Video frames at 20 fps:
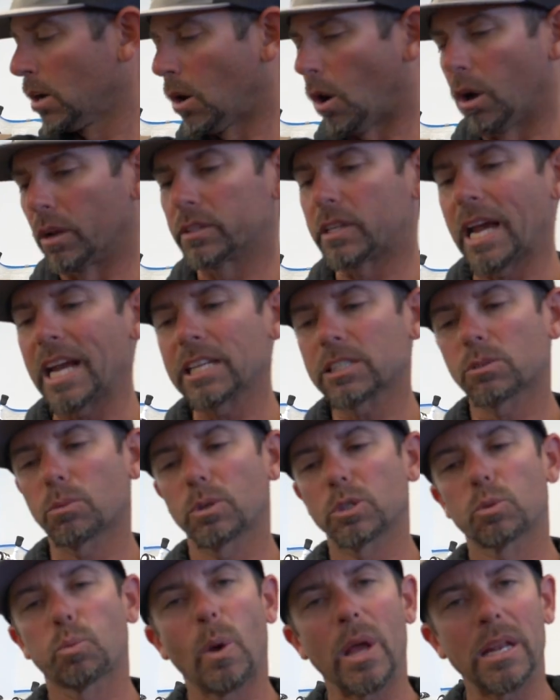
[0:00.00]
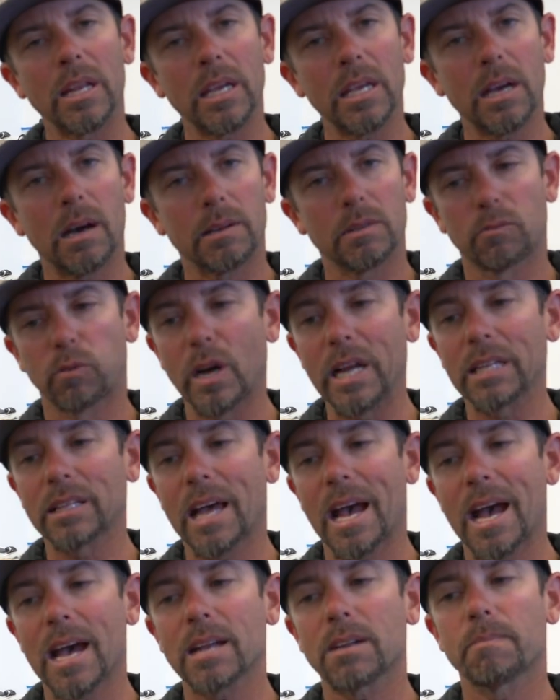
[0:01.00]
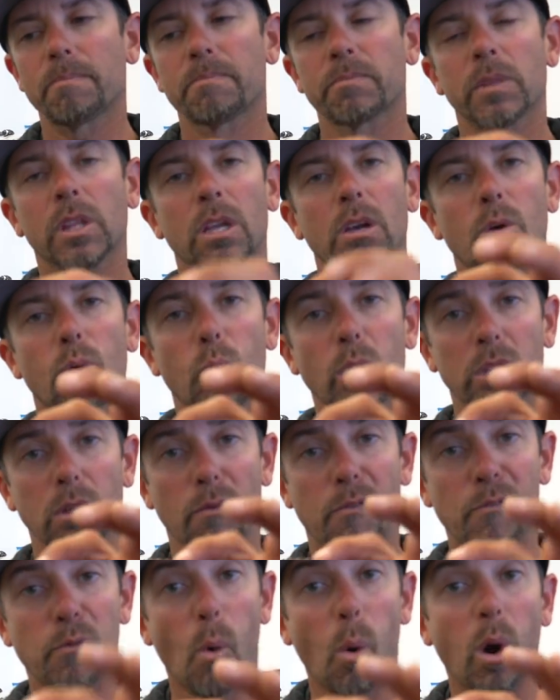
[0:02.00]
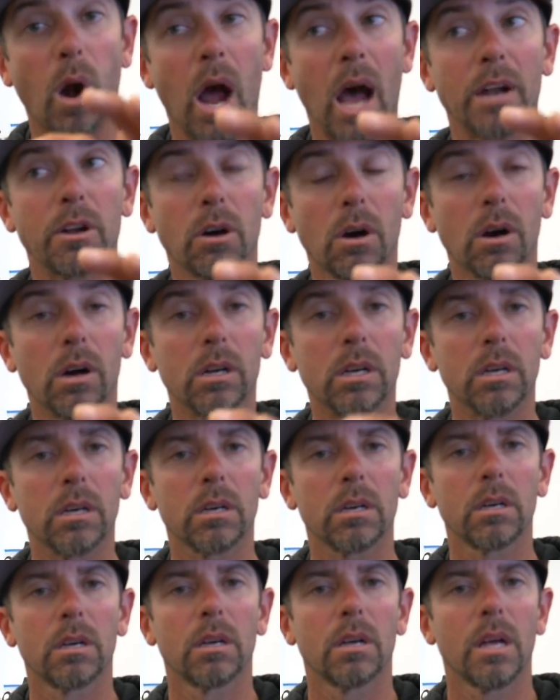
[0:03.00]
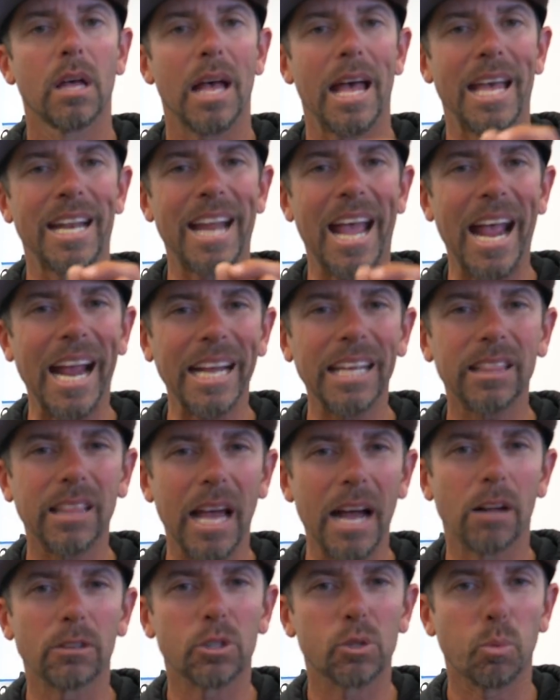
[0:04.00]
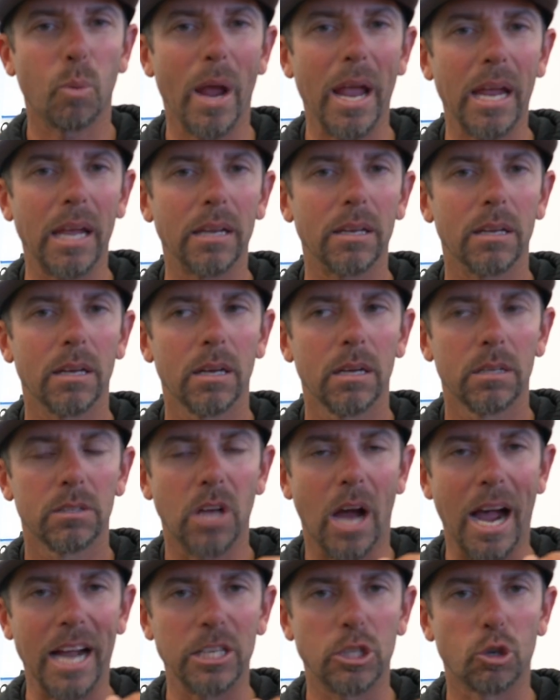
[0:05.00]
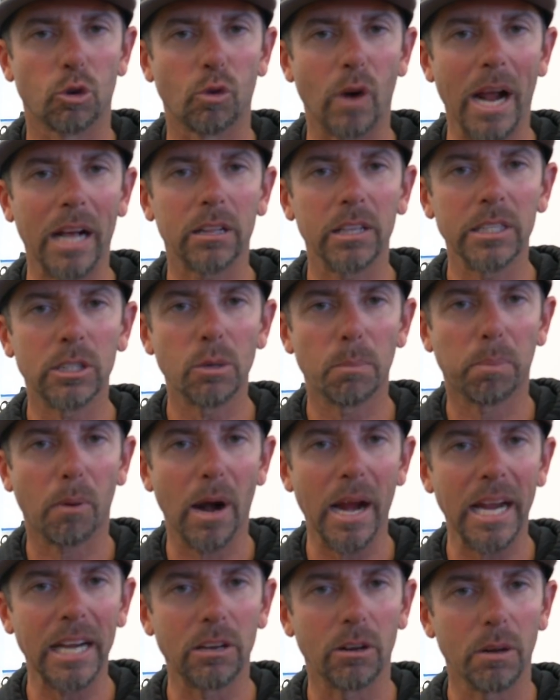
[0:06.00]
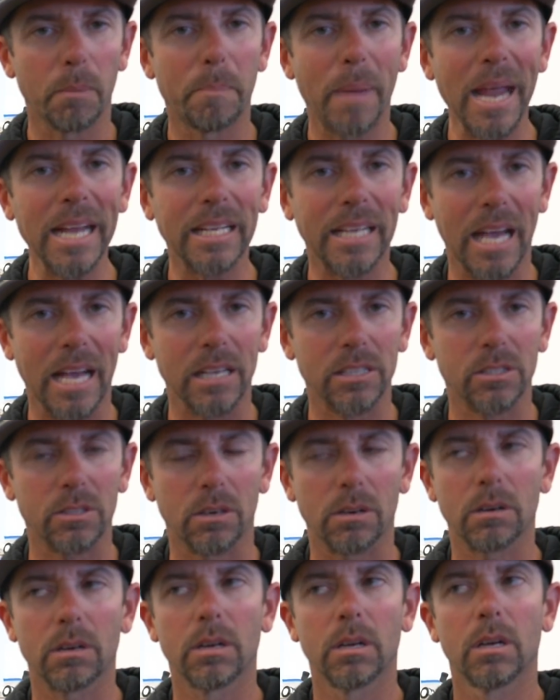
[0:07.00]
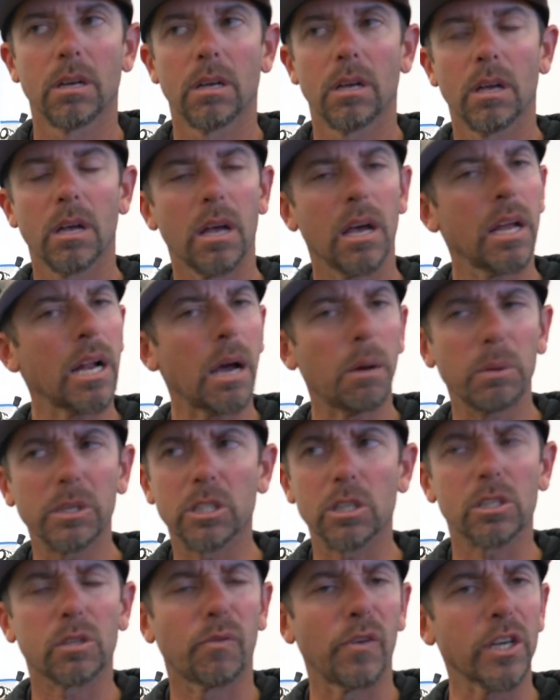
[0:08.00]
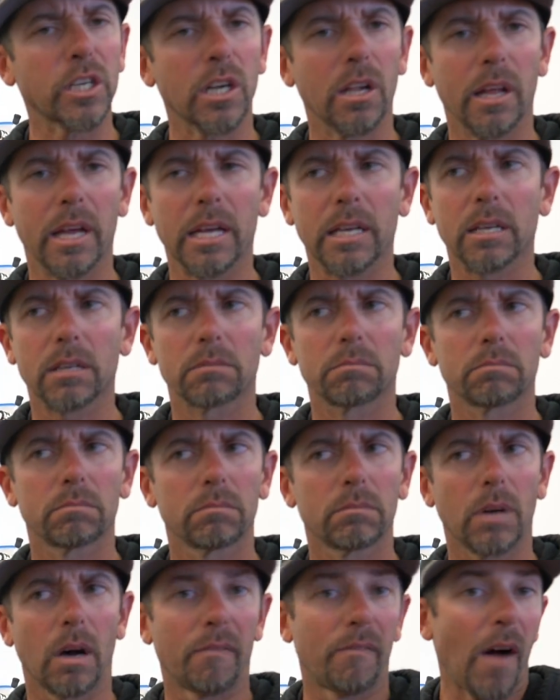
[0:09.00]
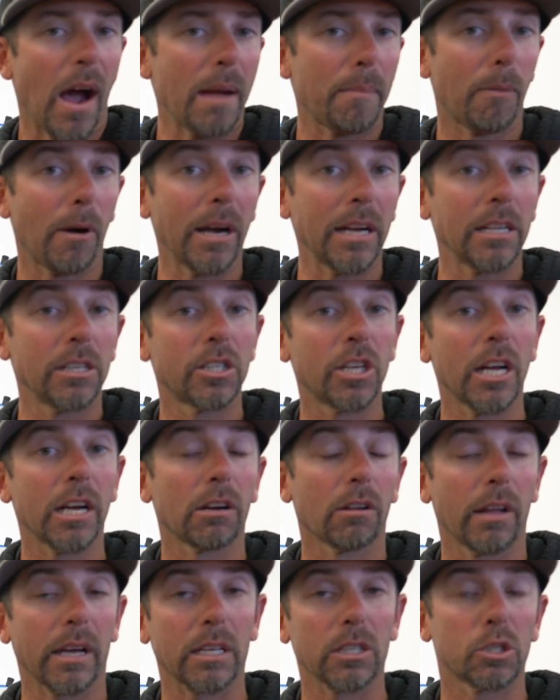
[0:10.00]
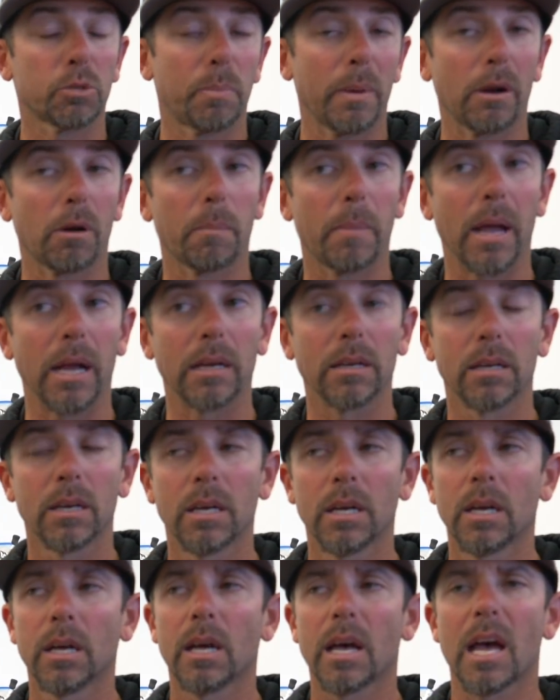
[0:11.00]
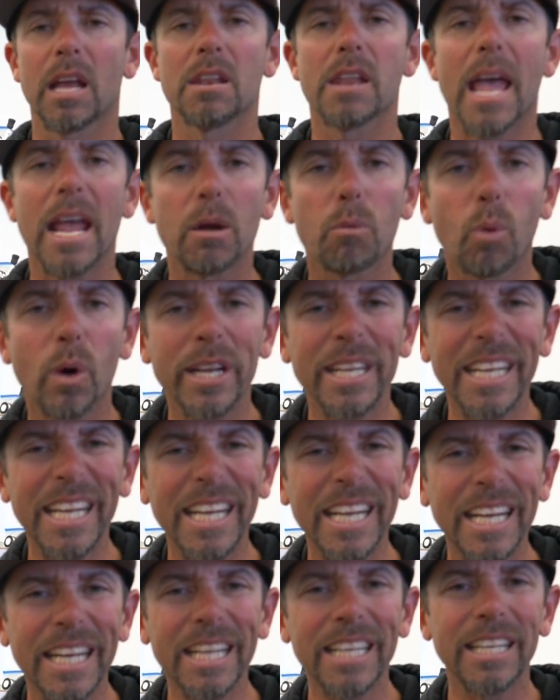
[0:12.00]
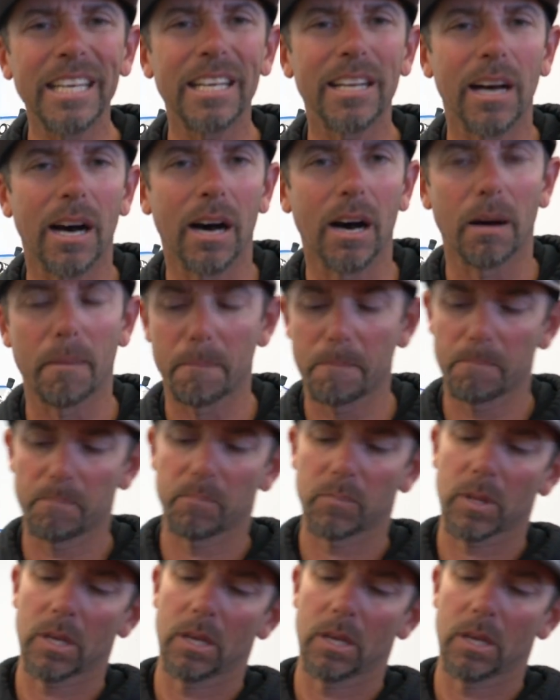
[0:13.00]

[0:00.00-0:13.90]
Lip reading: On days it was windy, I'd rig that with a 4-aught hook, an 1/8 ounce weight tied directly to braid on a bait caster, and I would just fish it like a vibrating jig or like a spinner bait, and they would eat it up.